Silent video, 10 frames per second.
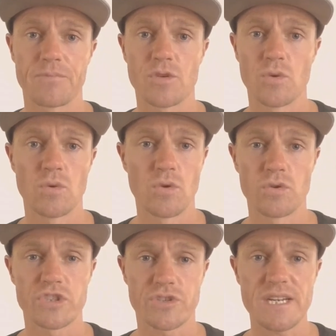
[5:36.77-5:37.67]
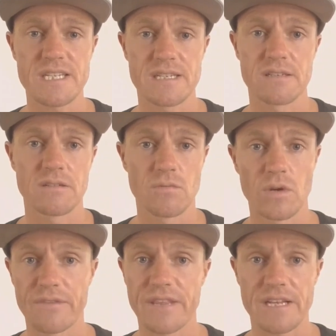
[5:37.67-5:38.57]
or stress,
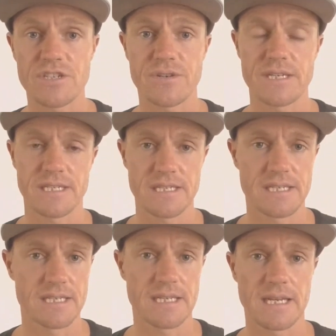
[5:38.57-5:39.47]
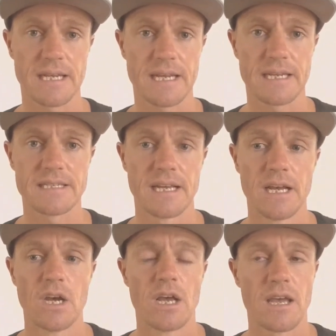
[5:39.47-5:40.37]
whatever that stress is, and
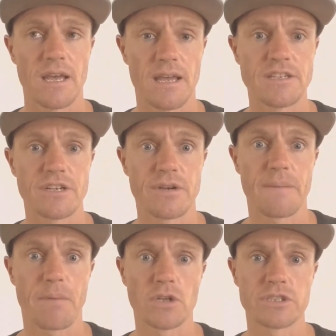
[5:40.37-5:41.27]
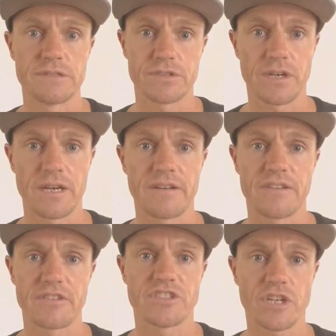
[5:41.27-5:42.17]
generally a positive trend,
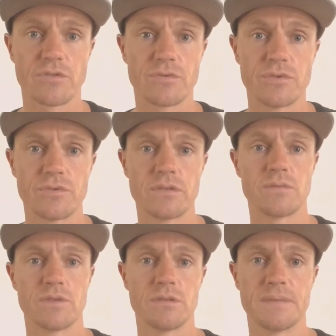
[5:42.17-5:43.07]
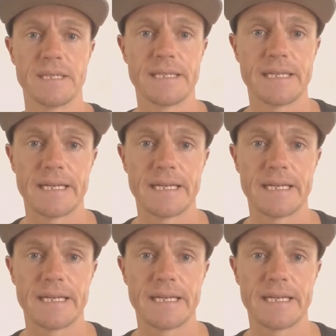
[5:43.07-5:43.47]
as a general rule, will be